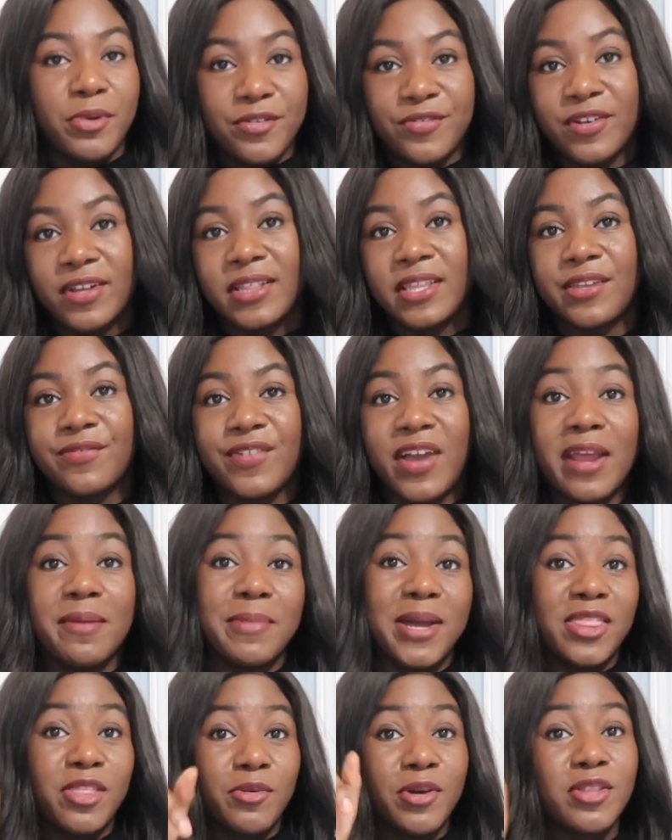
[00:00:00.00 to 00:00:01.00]
perfectly fine.
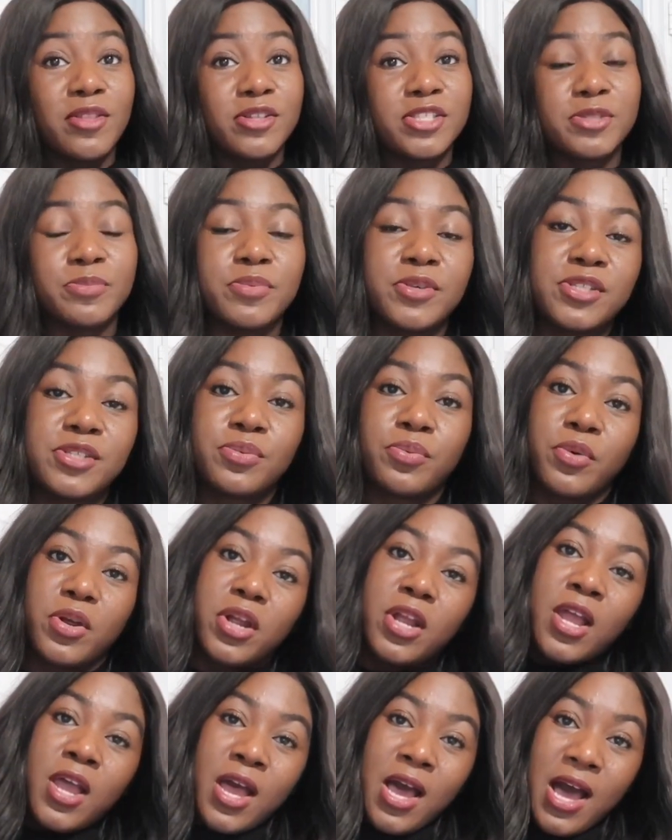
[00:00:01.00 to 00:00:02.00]
By the way, those boots
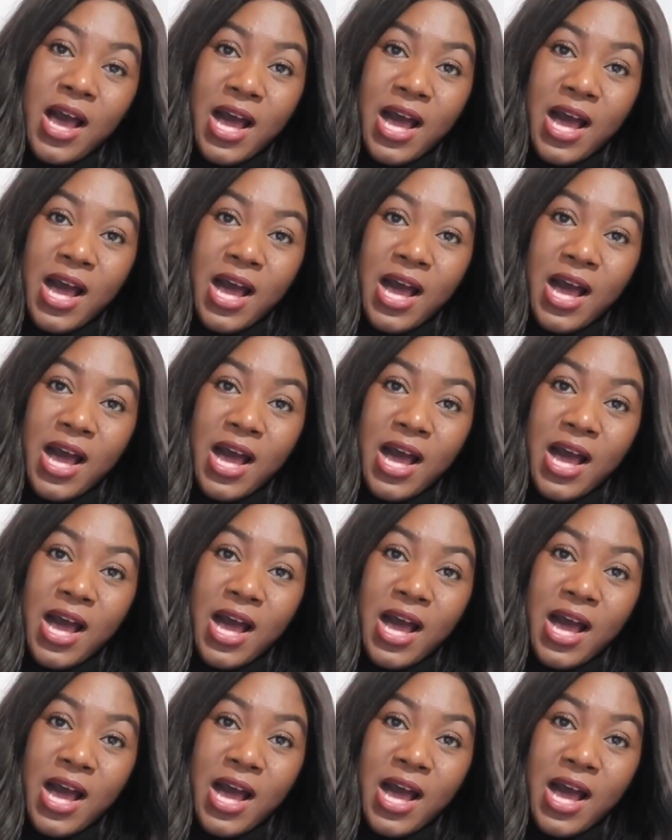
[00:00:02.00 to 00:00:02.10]
were